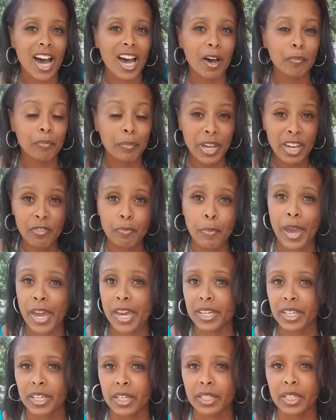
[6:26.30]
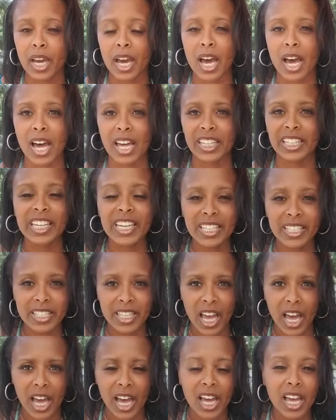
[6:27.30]
beef bacon.
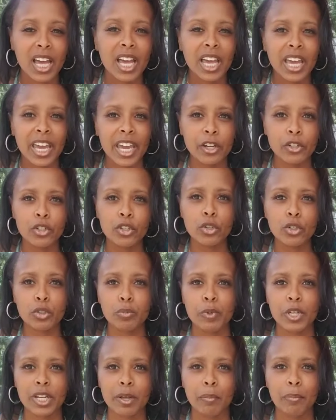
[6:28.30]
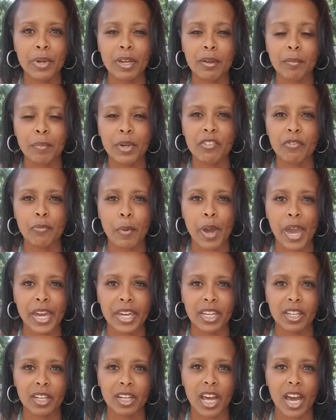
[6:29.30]
Lisa introduced me to beef
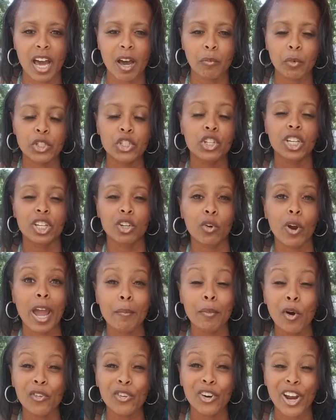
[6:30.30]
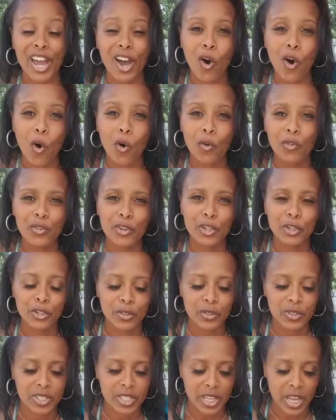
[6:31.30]
bacon, which you can grab over at Whole
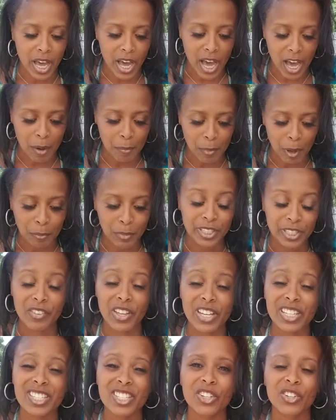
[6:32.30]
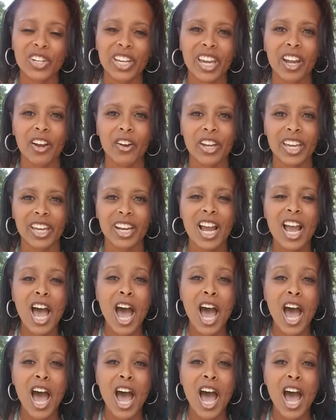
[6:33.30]
Foods. I believe they still carry it.